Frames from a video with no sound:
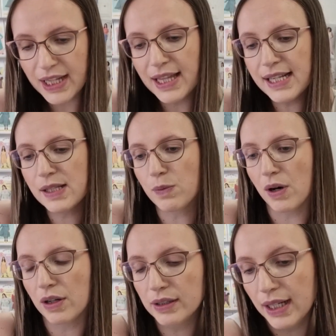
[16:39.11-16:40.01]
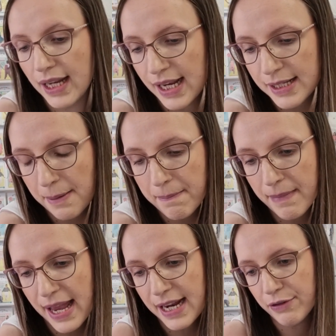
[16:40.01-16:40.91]
this one is
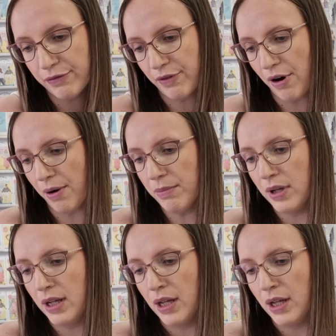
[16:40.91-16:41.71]
made from